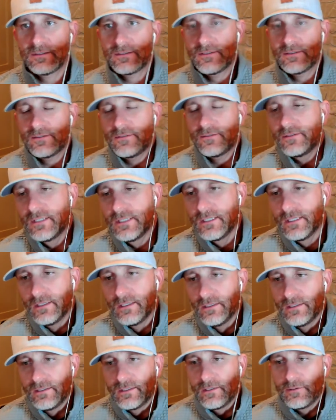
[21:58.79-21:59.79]
So
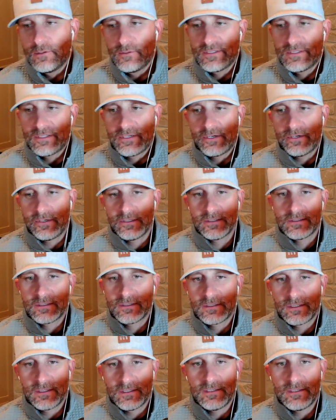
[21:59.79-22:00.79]
I'm always curious to
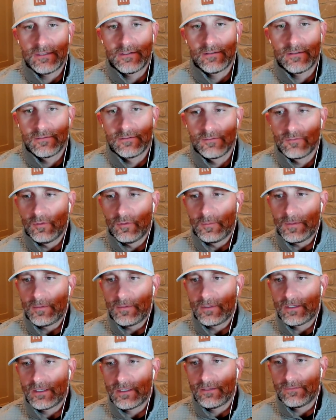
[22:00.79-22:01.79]
kind of hear where
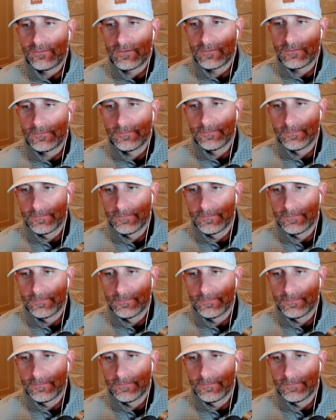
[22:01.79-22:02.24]
people get it from.